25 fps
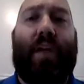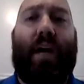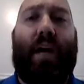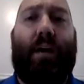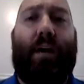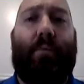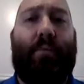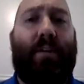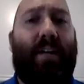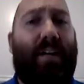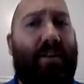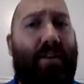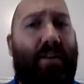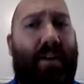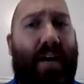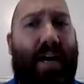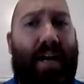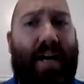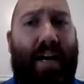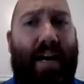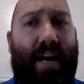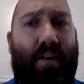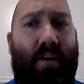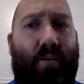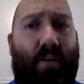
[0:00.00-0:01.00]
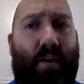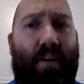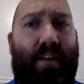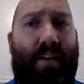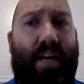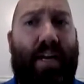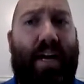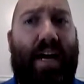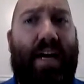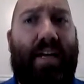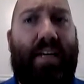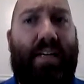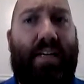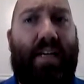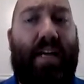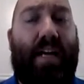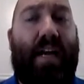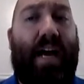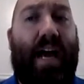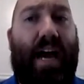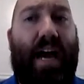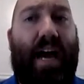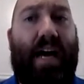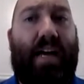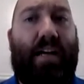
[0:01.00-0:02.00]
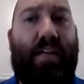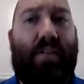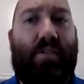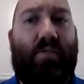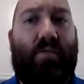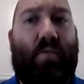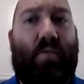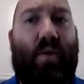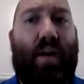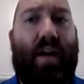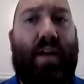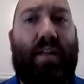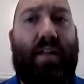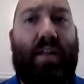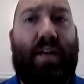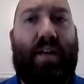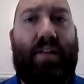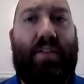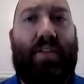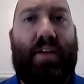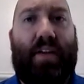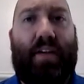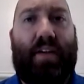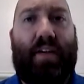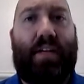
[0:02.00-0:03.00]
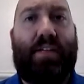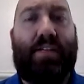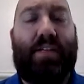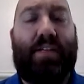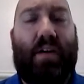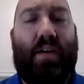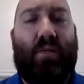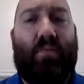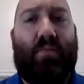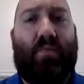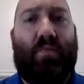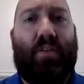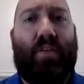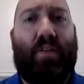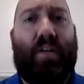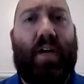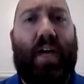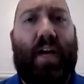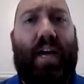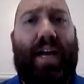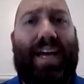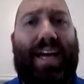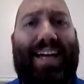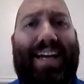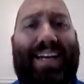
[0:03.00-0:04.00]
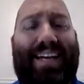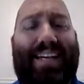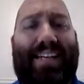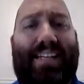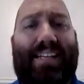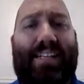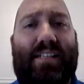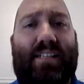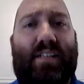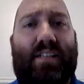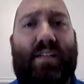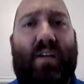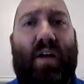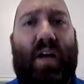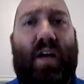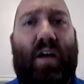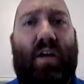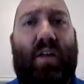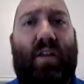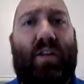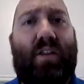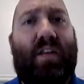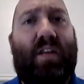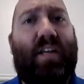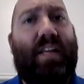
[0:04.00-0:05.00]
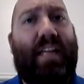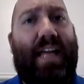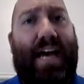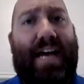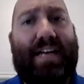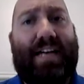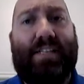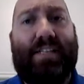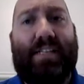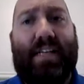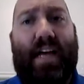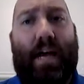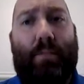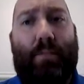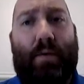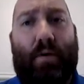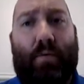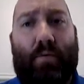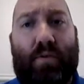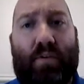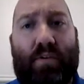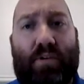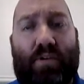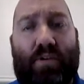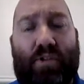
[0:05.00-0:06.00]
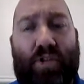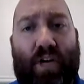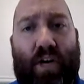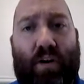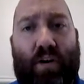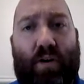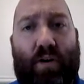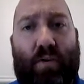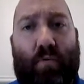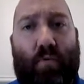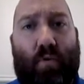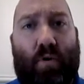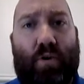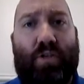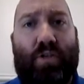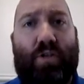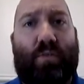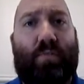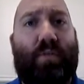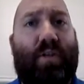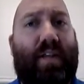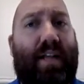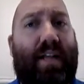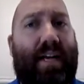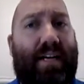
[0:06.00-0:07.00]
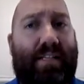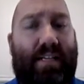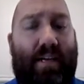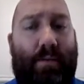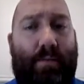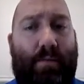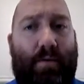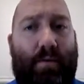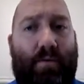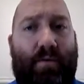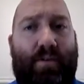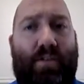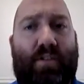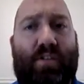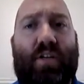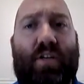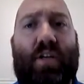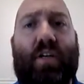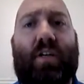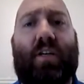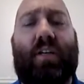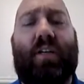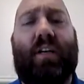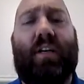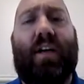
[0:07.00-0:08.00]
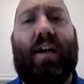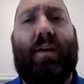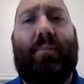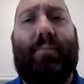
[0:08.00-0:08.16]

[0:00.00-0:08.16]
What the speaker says: Another category that I did add as well that I think is helpful is the last time it was shared in worship, the last time it was sung.